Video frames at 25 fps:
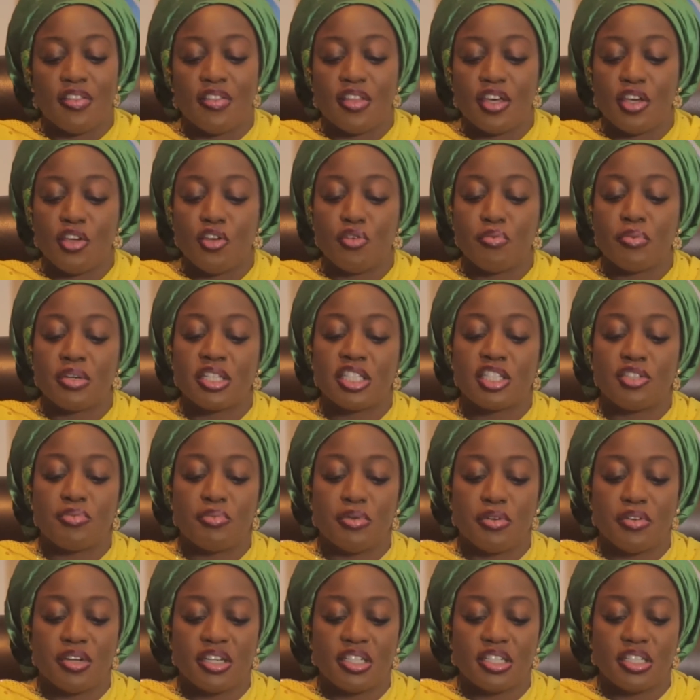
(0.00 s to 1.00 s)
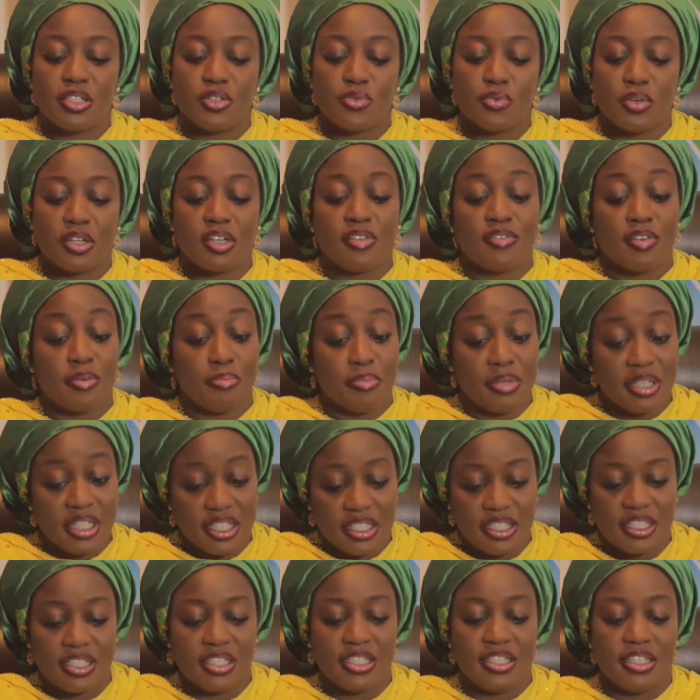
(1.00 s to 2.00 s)
The human spirit is one of
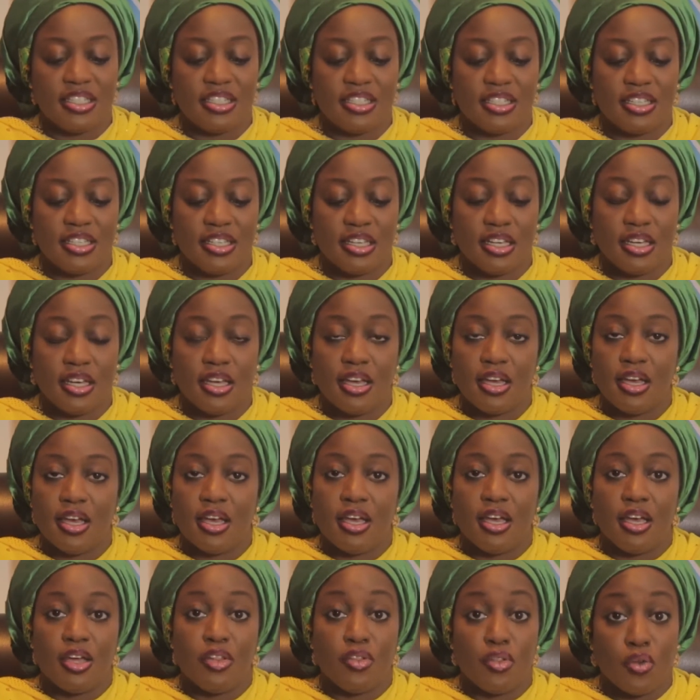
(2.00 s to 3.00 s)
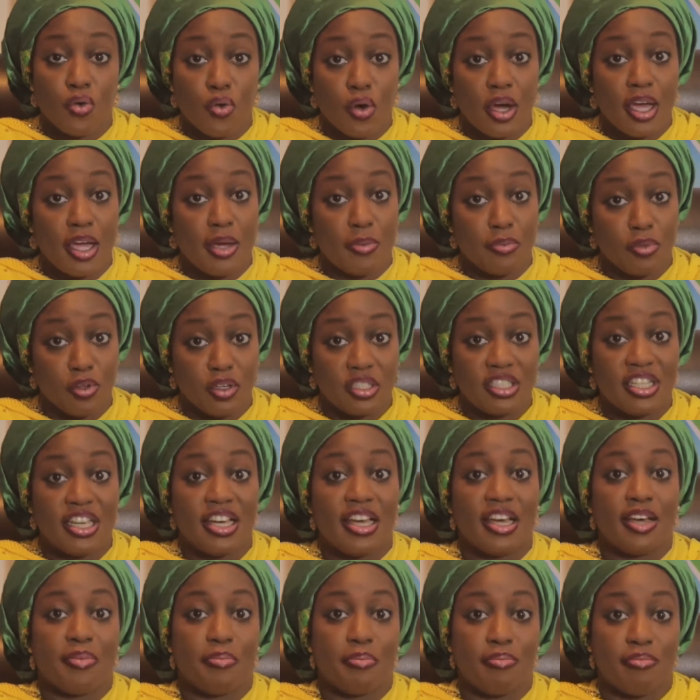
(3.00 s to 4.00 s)
ability. Though I am not
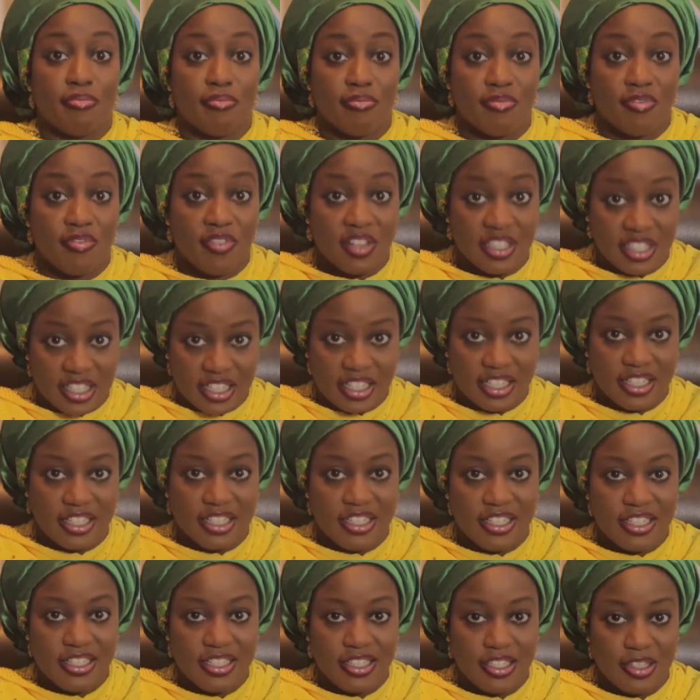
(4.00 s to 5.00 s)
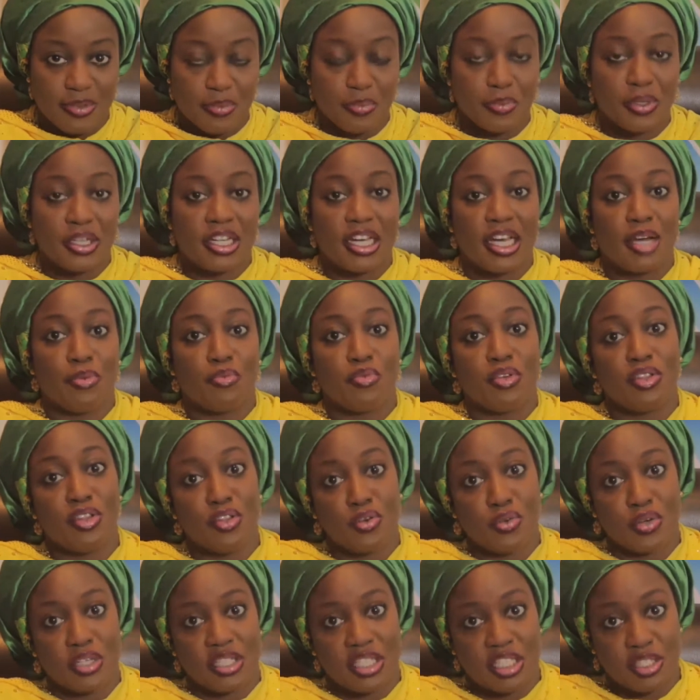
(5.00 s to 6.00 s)
here physically, but I am with
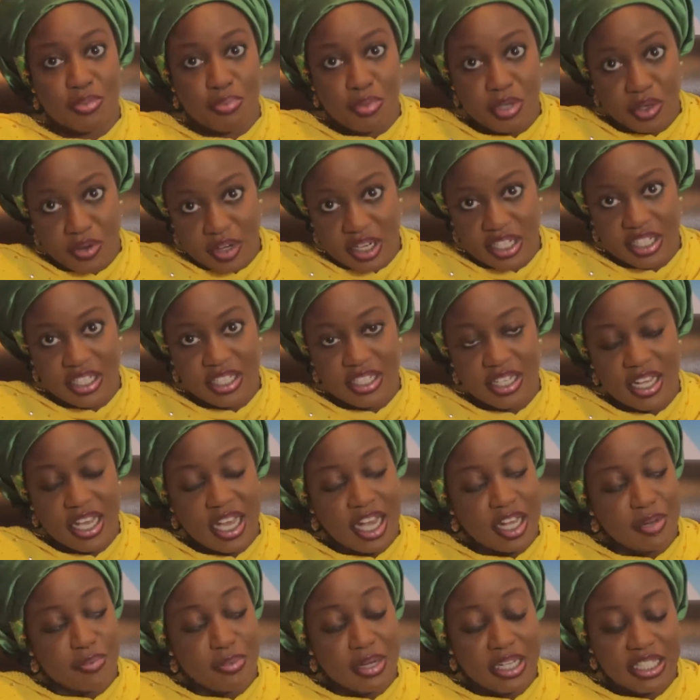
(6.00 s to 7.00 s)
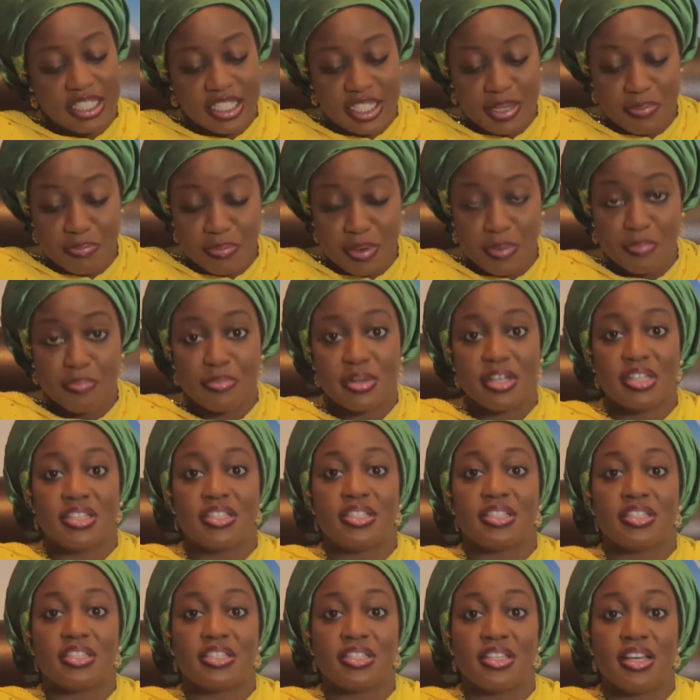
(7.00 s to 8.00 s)
you in spirit, and my team
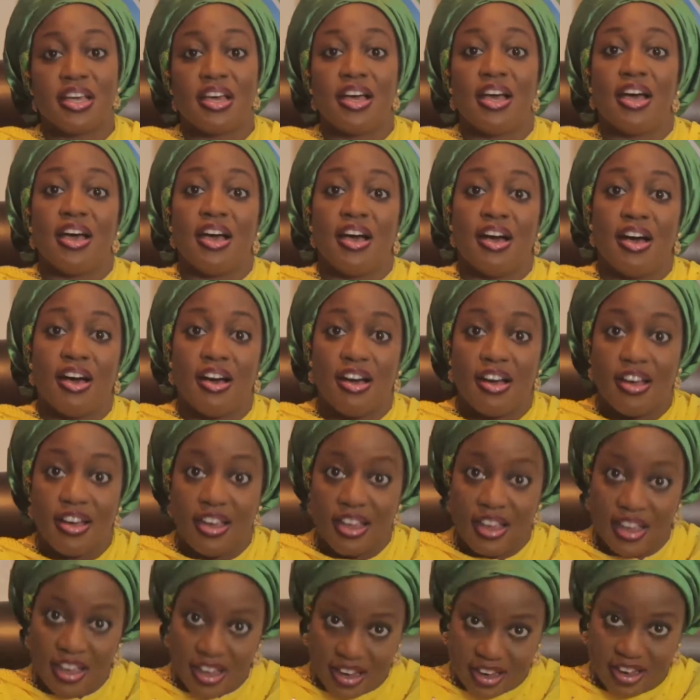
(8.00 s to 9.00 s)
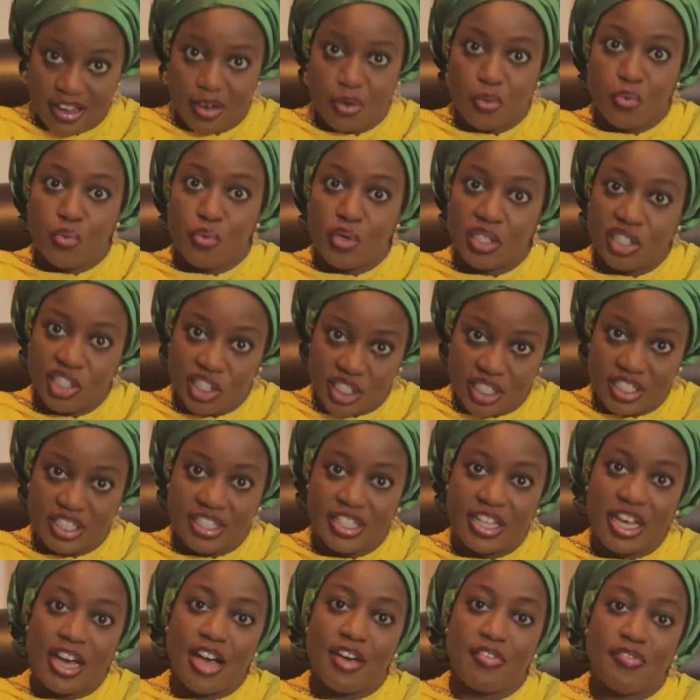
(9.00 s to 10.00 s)
members are here wishing
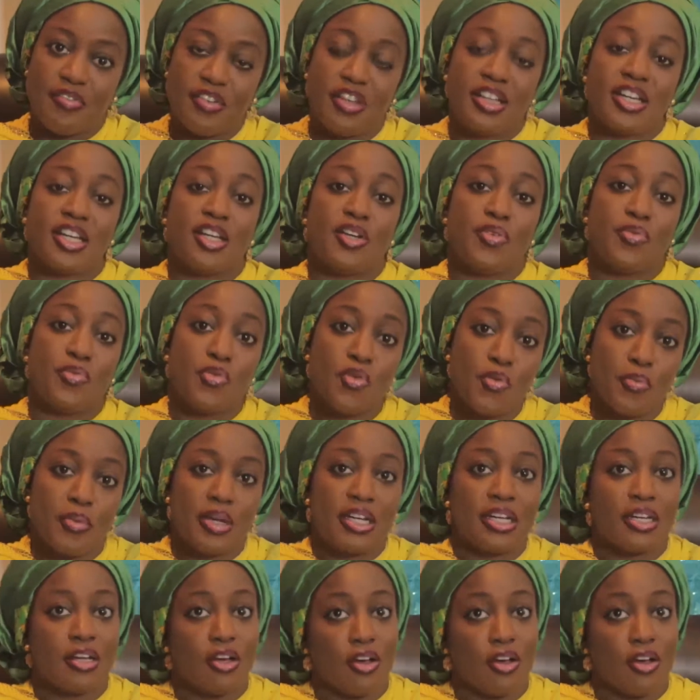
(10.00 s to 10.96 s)
the African Women